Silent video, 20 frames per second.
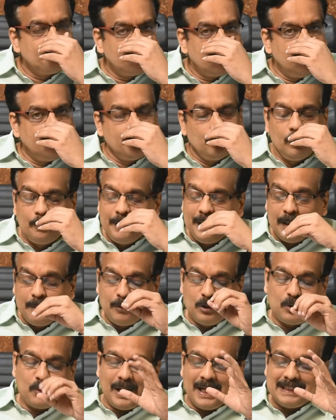you will be
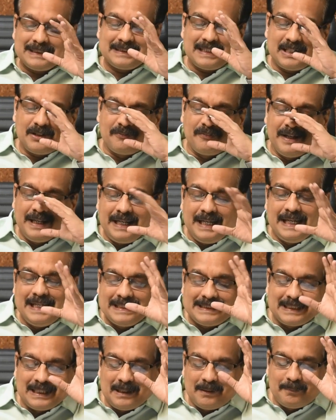able to answer it very
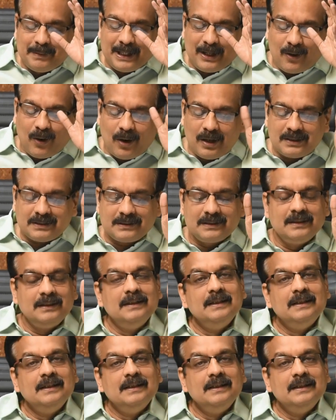easily, because